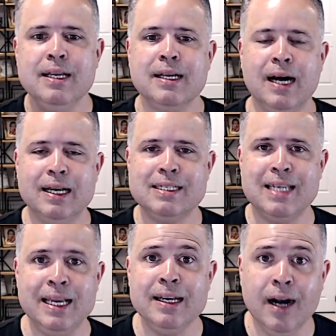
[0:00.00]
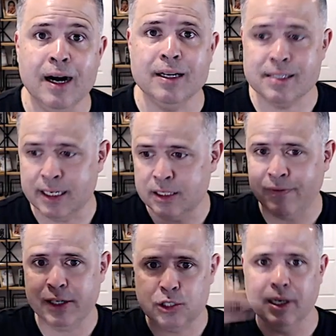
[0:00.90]
God is in us
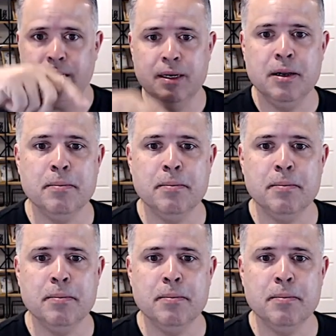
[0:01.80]
individually,